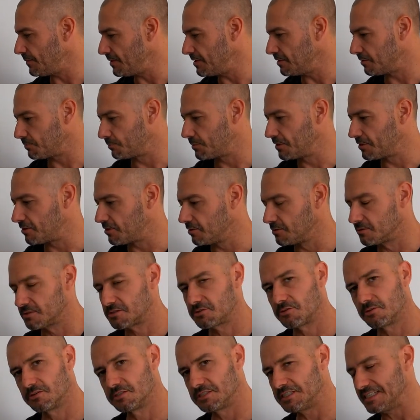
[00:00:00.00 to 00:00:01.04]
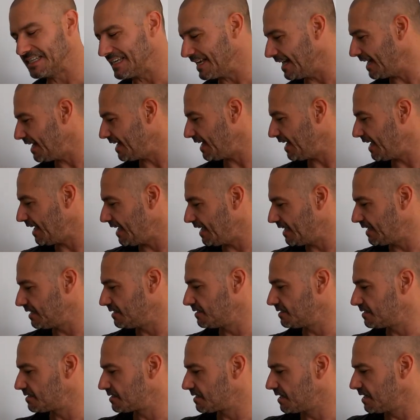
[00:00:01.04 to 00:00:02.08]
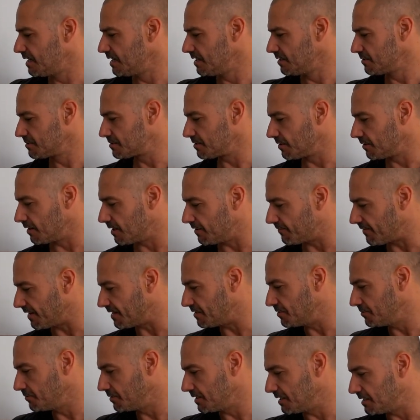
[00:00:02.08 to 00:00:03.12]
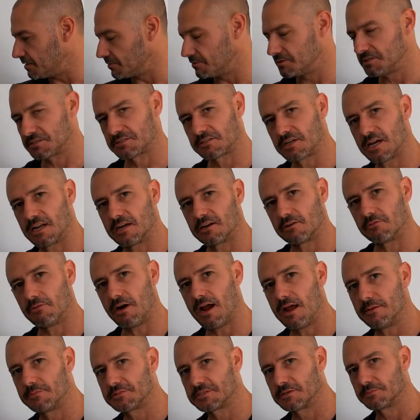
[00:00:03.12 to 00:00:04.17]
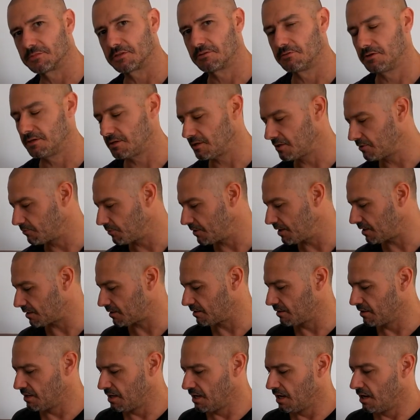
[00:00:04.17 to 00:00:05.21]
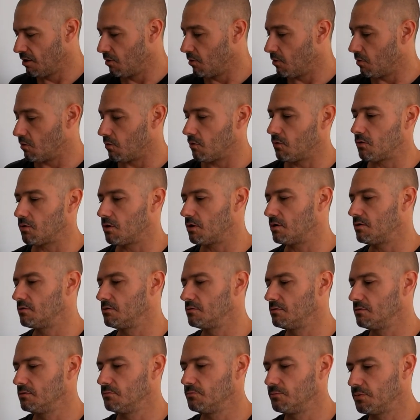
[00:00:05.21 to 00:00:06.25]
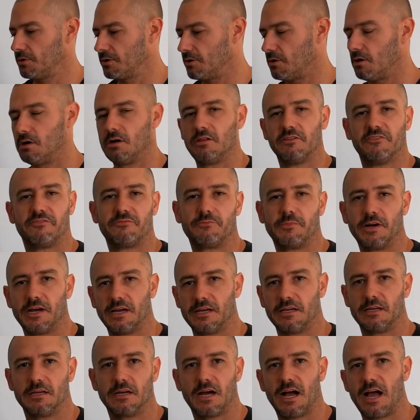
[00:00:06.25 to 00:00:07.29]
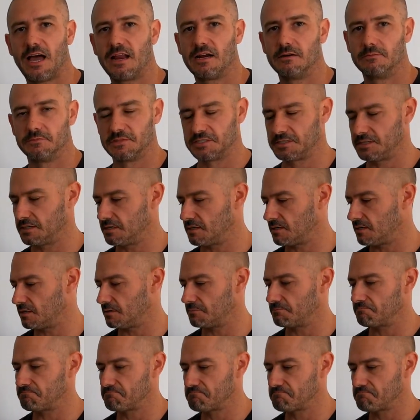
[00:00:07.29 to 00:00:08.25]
you'll put those towards the end so that if I do need to just kind of grab something really quick, or put all of my items that are